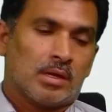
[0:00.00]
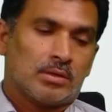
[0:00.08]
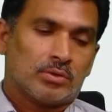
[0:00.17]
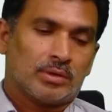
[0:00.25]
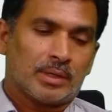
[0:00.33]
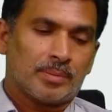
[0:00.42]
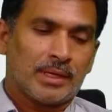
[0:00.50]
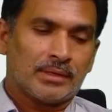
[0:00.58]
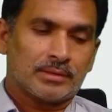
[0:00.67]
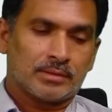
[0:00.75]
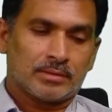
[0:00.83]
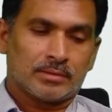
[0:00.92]
So that
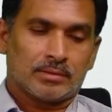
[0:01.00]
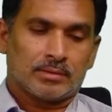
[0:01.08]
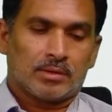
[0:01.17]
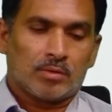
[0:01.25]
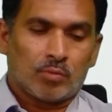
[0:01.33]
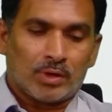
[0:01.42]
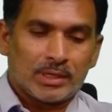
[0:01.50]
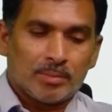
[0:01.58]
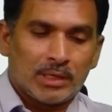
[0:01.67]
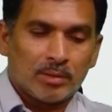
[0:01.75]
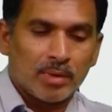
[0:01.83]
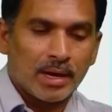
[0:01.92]
means, what do you
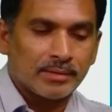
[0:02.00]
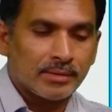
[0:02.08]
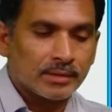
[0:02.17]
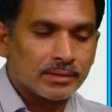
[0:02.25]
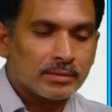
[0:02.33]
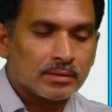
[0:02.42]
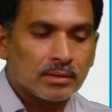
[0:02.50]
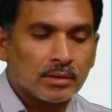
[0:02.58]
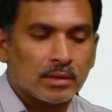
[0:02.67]
mean by this?